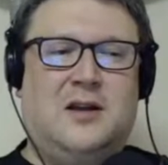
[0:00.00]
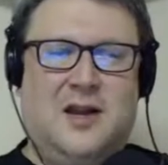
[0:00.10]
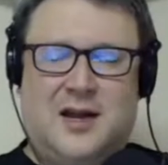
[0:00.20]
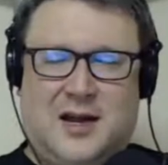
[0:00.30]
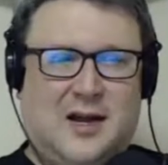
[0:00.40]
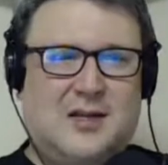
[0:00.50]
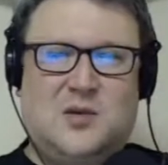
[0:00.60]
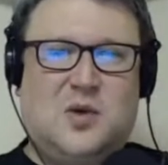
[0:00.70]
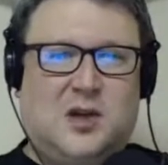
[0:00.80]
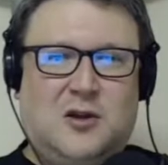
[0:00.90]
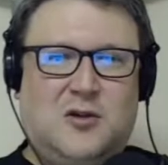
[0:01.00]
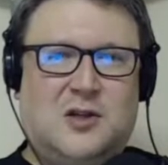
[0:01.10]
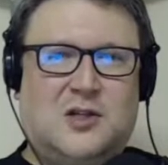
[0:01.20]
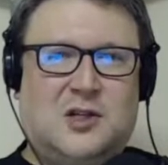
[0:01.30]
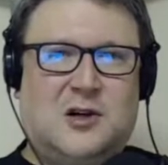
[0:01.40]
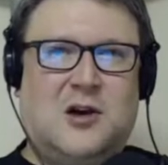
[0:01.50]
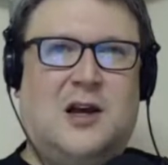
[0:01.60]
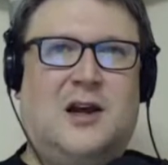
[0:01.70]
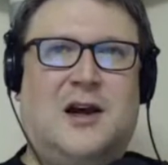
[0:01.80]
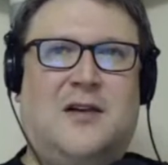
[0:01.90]
Nick, I got to meet you this year,
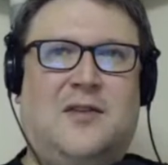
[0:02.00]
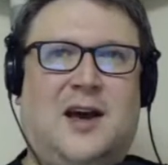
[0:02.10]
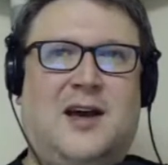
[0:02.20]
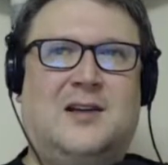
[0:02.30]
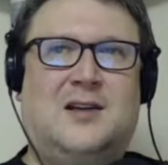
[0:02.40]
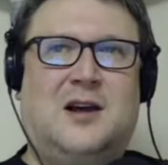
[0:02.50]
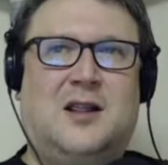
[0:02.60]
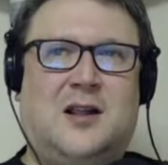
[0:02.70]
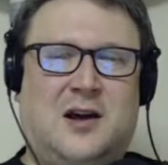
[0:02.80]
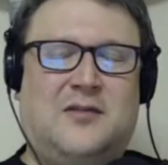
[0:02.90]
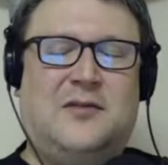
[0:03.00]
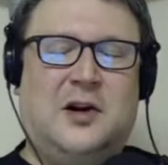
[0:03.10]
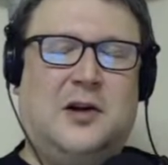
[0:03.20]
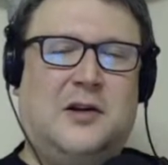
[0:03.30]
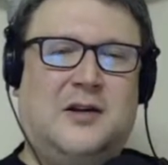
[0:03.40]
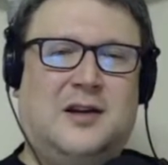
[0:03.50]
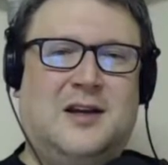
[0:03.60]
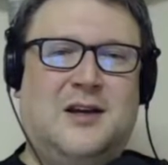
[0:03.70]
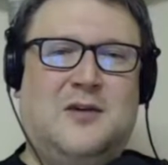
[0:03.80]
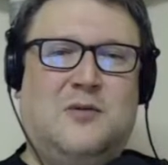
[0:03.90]
and I have had a lot of fun
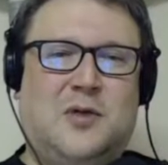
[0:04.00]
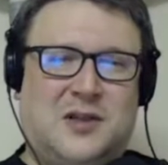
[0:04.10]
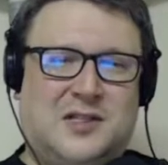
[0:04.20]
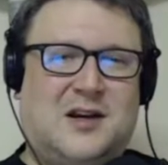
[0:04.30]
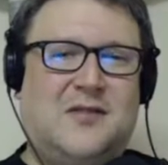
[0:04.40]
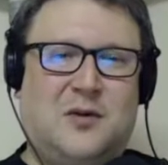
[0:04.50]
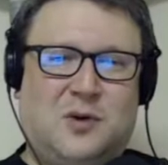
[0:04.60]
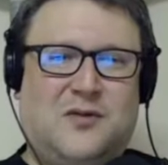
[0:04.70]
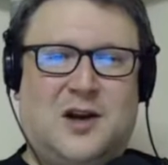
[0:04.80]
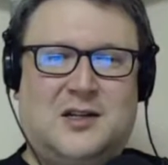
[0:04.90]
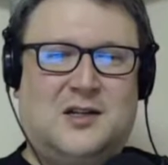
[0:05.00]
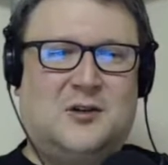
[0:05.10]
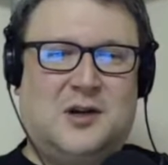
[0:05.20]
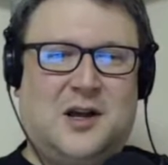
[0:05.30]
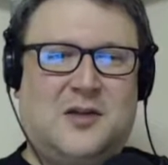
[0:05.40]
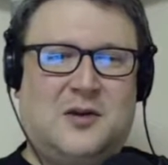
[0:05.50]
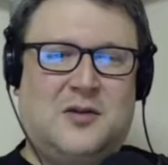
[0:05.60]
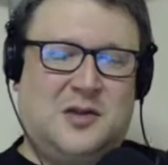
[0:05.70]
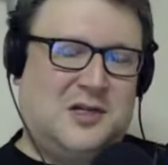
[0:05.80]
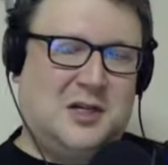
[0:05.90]
with the stuff that we've got to do
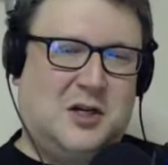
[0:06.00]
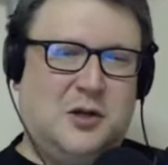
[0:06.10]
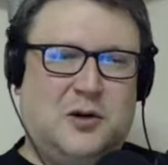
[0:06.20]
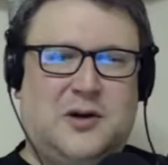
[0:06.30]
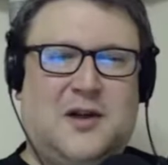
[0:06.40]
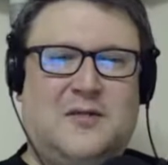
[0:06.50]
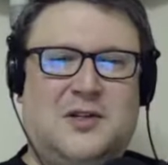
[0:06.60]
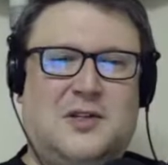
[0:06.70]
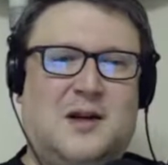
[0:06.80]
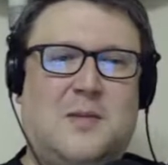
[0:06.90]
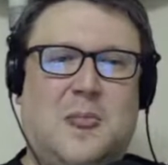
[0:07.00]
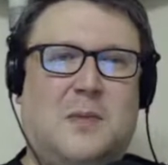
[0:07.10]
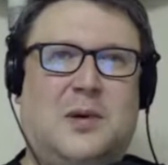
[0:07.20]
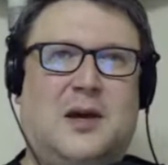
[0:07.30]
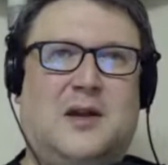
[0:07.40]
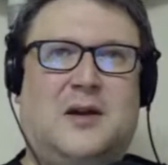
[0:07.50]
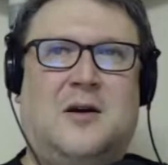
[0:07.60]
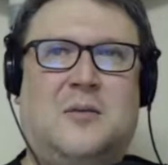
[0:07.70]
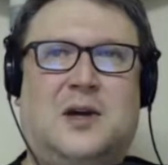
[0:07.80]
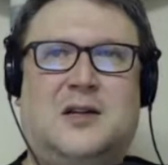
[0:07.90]
together. This included, obviously. But
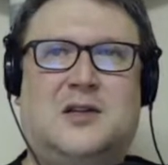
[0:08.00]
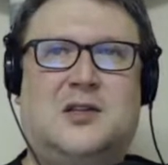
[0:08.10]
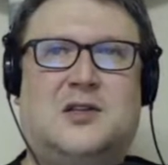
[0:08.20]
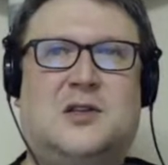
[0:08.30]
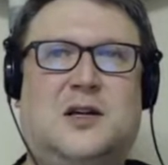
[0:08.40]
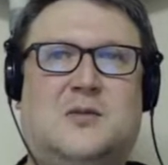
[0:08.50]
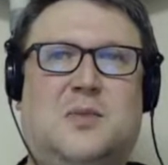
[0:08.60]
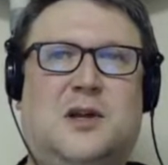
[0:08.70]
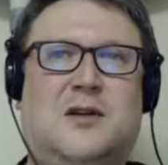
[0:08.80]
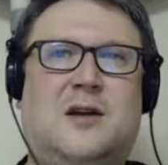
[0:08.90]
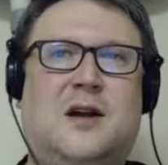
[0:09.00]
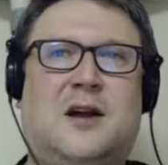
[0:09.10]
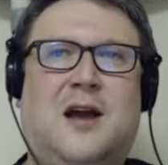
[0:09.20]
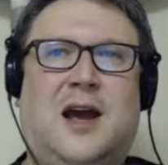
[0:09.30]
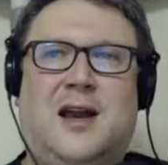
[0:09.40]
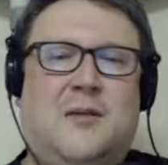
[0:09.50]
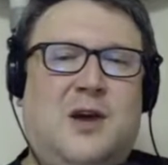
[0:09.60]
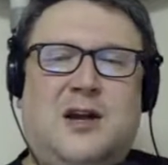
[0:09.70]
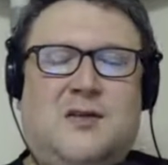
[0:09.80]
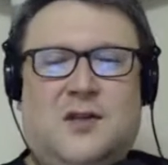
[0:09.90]
it's been, and
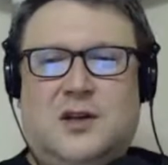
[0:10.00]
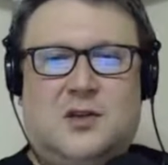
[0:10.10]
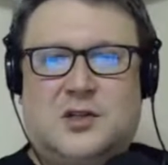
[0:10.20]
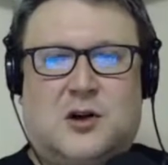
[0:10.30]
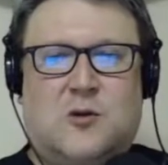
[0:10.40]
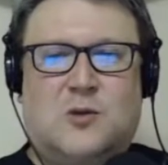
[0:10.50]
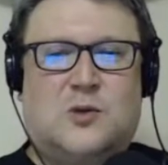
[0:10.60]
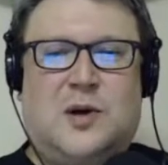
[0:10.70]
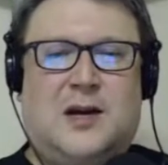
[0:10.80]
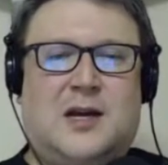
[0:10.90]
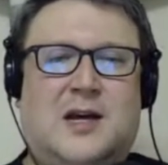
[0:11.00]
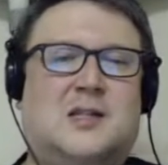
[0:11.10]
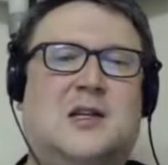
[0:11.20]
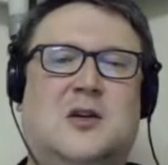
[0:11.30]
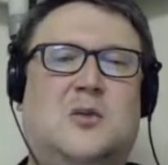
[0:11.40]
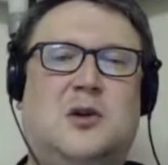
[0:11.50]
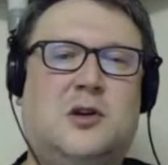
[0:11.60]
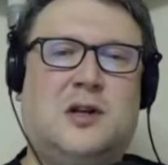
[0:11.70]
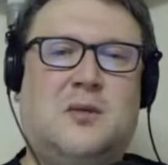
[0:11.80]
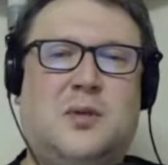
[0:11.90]
I'm not even in the Star Wars podcasting
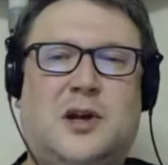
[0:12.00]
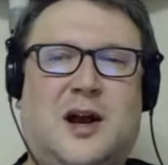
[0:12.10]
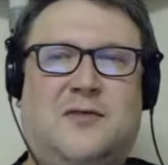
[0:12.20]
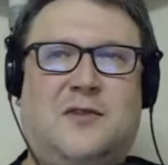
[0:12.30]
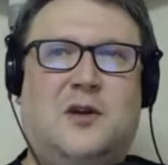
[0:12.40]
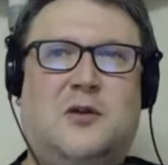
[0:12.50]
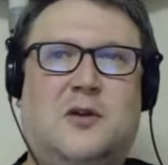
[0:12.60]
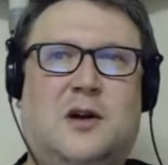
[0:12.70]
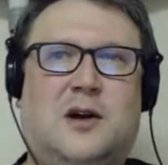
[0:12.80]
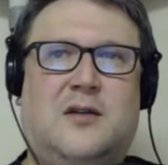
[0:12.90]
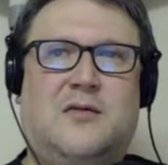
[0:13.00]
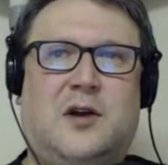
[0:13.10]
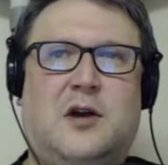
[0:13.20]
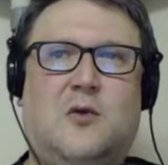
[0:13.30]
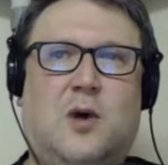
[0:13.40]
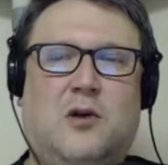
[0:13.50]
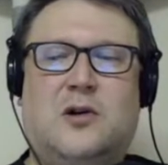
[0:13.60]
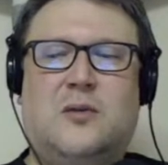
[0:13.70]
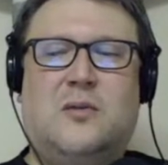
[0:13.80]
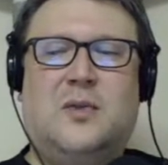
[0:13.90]
community, but I feel very
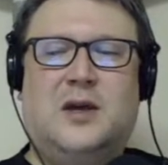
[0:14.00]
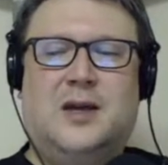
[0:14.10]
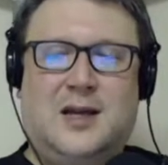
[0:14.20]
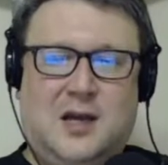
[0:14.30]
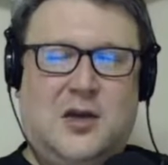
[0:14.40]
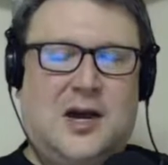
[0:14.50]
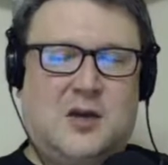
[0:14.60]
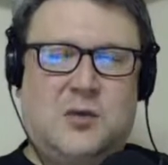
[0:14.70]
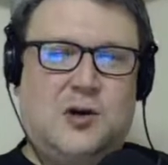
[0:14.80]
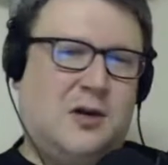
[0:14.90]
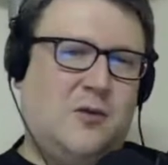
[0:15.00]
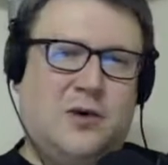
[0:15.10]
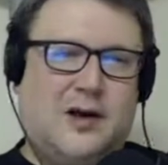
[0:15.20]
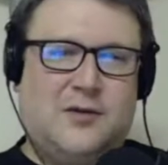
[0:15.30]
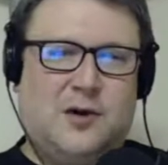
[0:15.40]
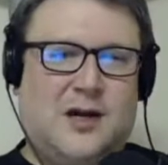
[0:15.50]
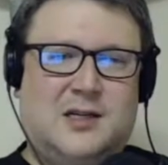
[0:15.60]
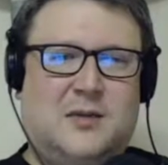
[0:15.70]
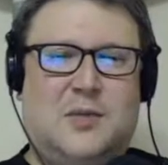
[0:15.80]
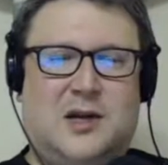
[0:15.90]
welcome in that community whenever I
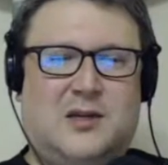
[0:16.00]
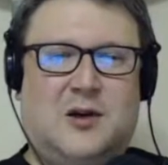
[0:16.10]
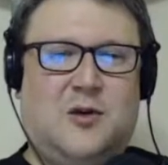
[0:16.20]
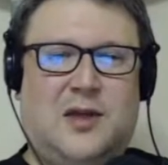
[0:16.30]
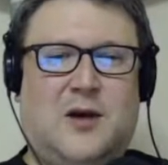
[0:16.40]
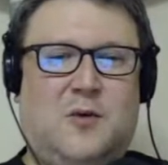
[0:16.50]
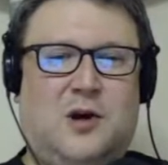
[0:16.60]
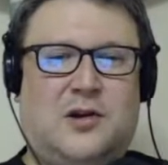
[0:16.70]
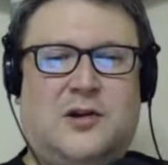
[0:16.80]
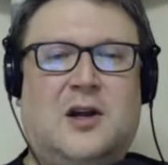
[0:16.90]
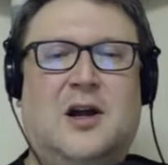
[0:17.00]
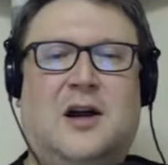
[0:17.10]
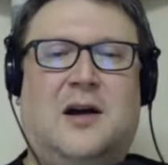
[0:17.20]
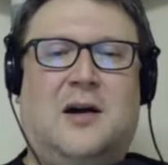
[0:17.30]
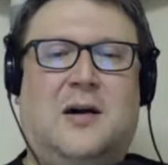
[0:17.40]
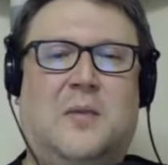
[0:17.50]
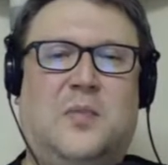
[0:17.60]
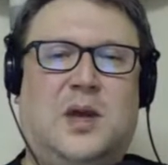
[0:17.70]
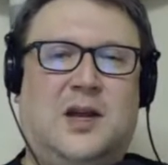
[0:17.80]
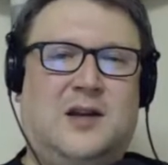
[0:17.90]
dip my toe in that water.
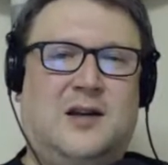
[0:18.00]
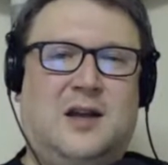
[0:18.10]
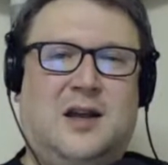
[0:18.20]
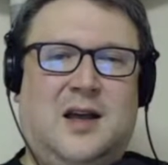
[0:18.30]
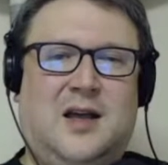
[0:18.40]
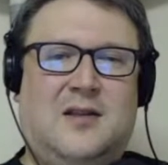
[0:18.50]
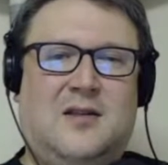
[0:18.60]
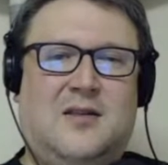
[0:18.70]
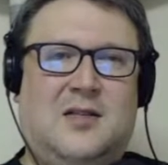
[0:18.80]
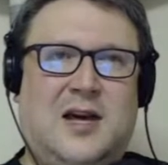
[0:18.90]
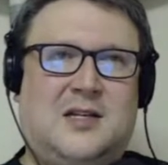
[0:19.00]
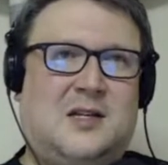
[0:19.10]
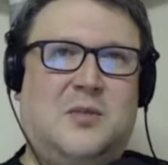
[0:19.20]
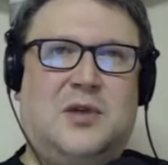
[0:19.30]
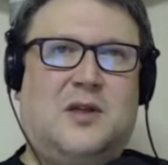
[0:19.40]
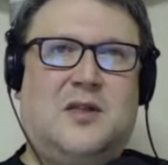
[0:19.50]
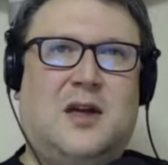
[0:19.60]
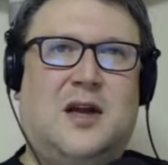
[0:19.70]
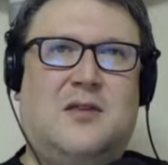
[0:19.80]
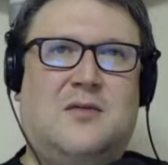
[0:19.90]
And that's something
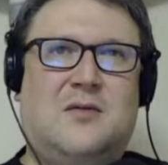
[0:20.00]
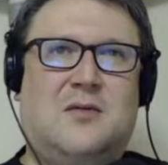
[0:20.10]
that